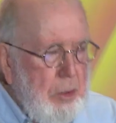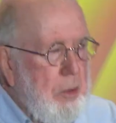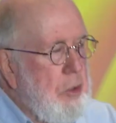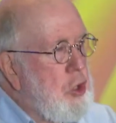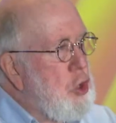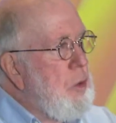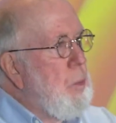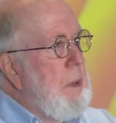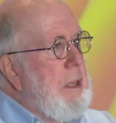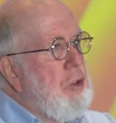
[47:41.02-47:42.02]
should
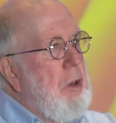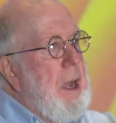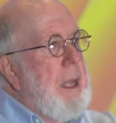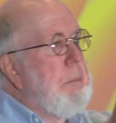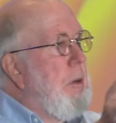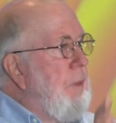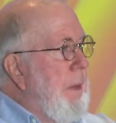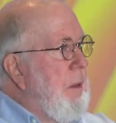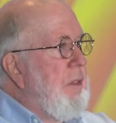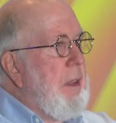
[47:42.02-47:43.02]
we try and prevent
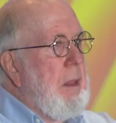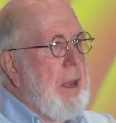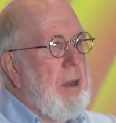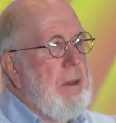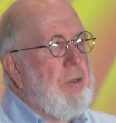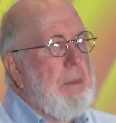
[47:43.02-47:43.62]
the singularity from